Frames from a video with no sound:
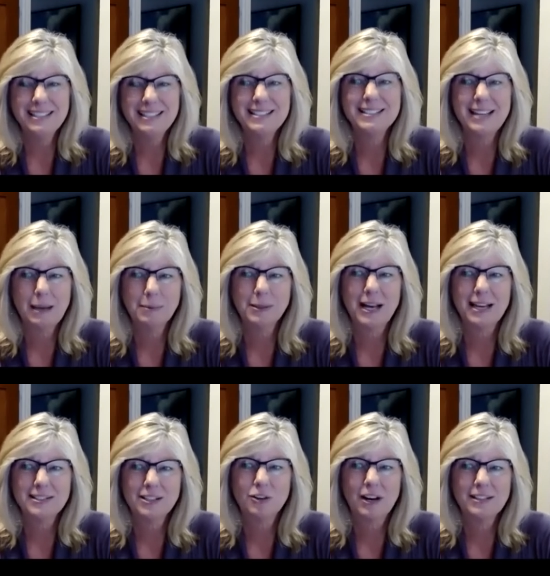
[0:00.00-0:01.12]

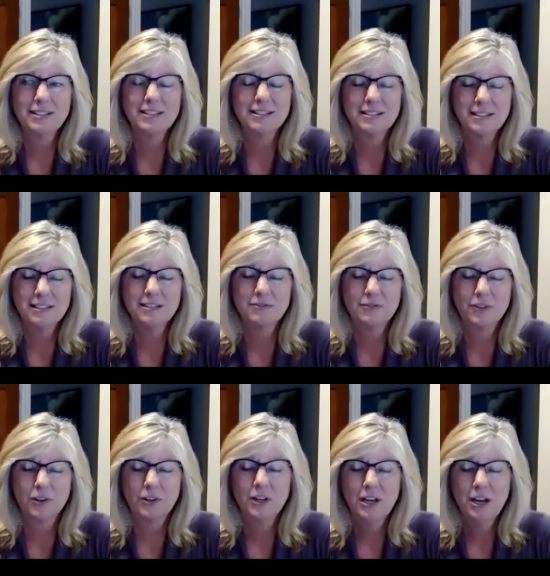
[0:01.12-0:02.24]
destabilizing crises
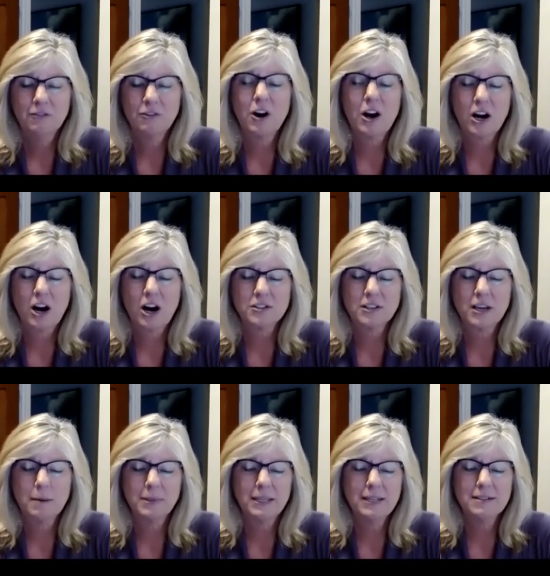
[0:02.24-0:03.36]
for for our CAHRS
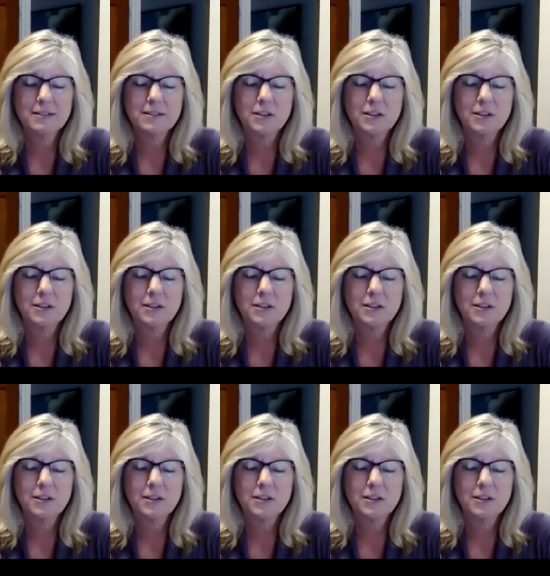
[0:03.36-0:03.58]
companies.